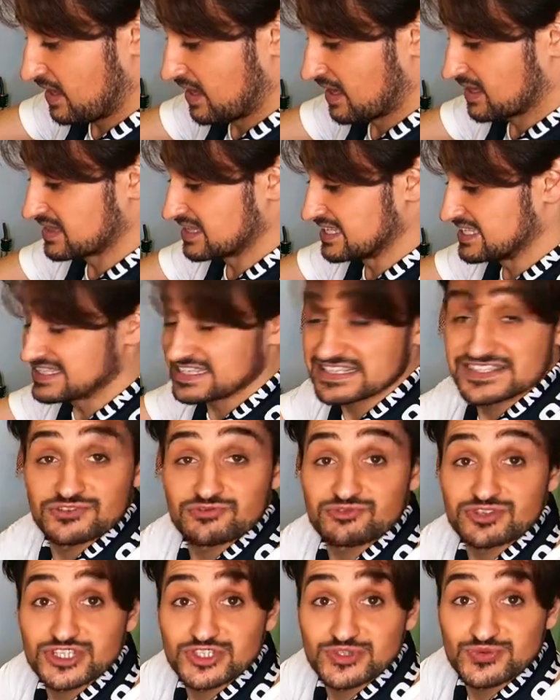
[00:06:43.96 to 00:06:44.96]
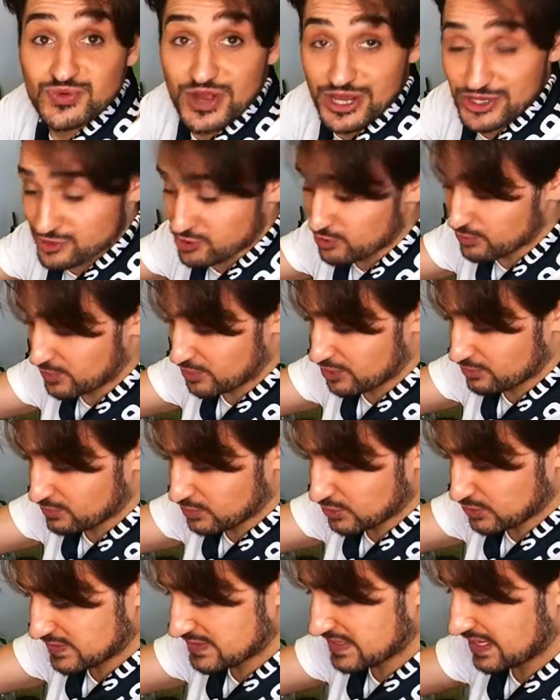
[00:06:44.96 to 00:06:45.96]
And this is the reason why you open on
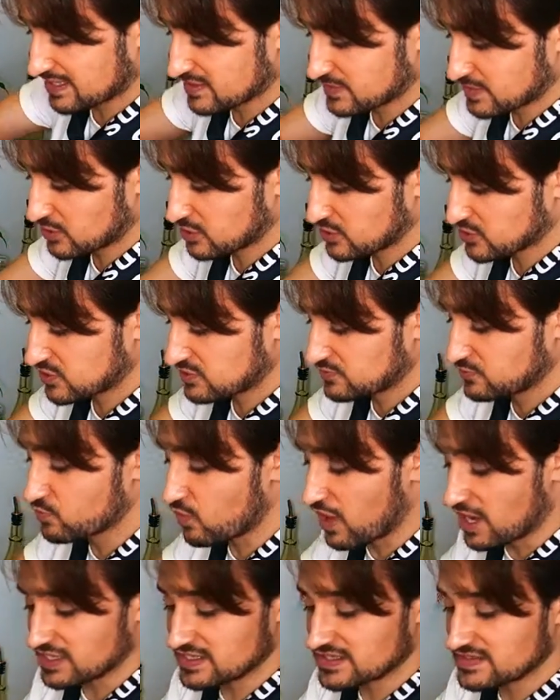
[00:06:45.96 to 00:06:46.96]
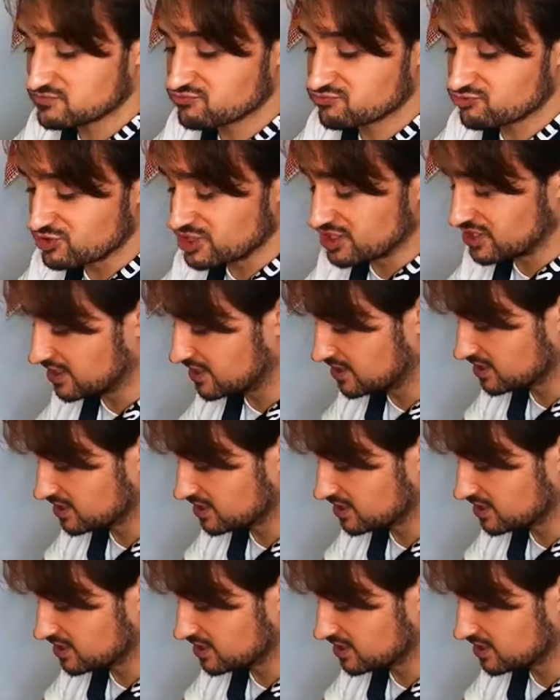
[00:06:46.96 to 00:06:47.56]
both sides, because if one is really